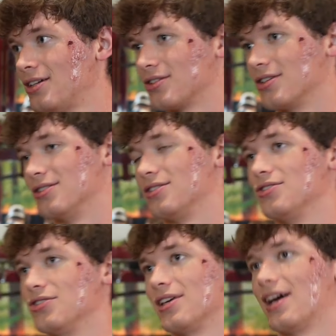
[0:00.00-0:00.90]
because
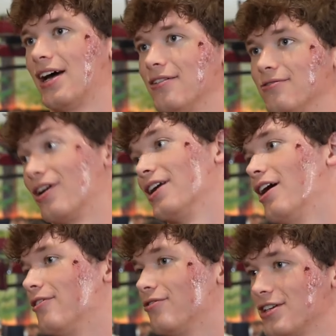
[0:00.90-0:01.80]
usually I have, right now
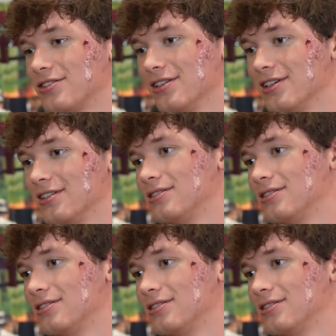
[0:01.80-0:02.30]
I'm wrestling.